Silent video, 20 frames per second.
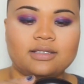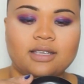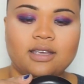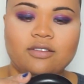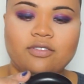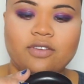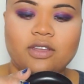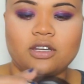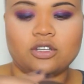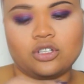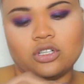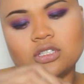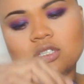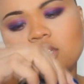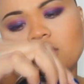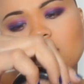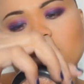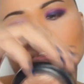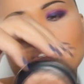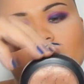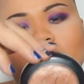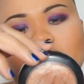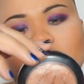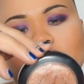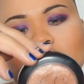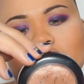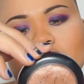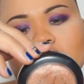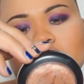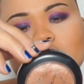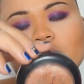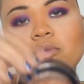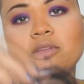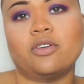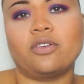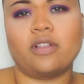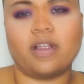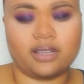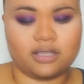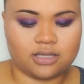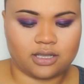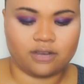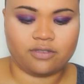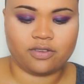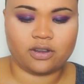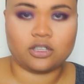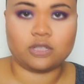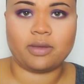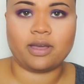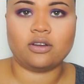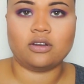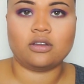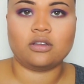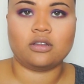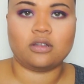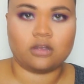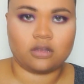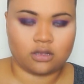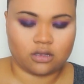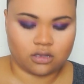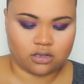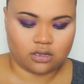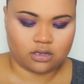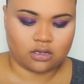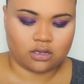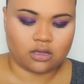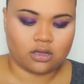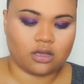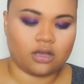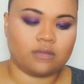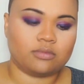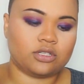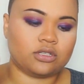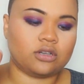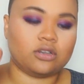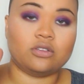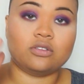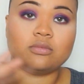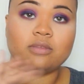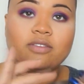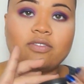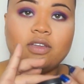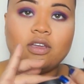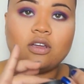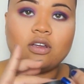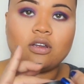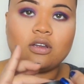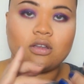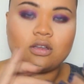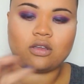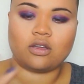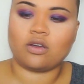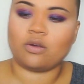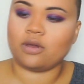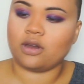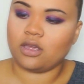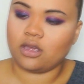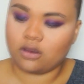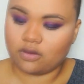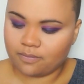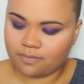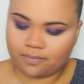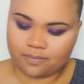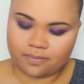Skin Finish. This is their Soft and Gentle Mineralized Skin Finish powder. I'm just going to use my finger, go in here,